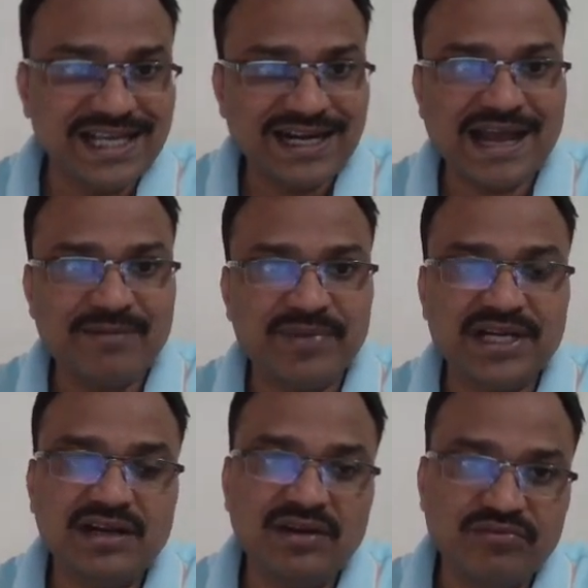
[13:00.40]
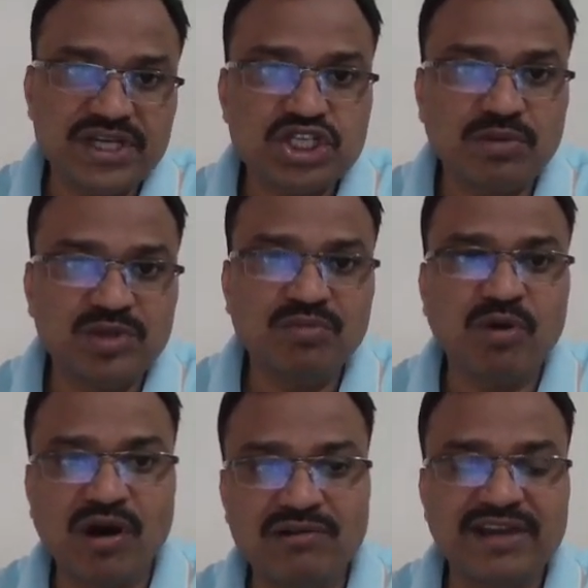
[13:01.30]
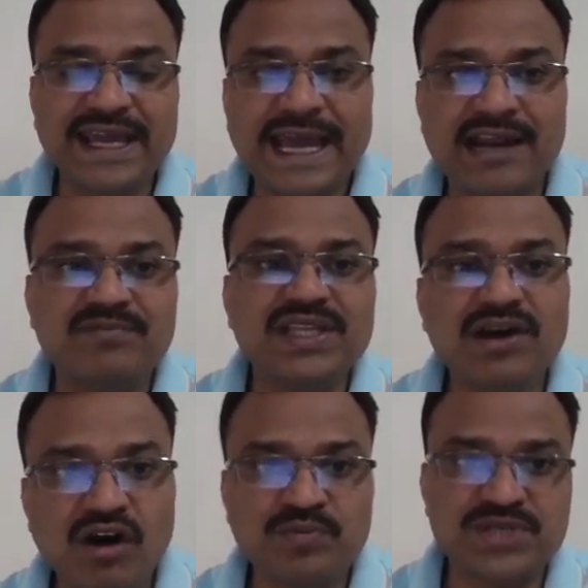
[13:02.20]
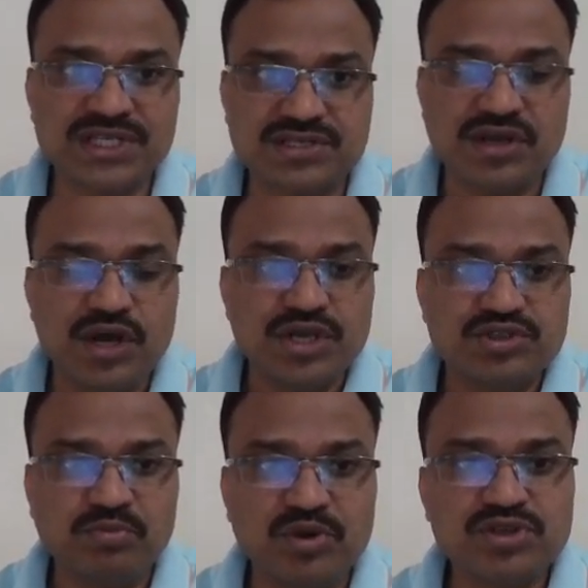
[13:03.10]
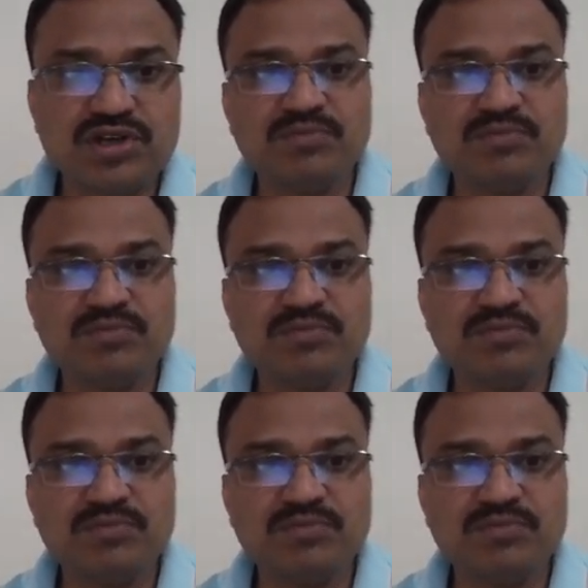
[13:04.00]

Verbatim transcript: share capital which of the following can be the options so first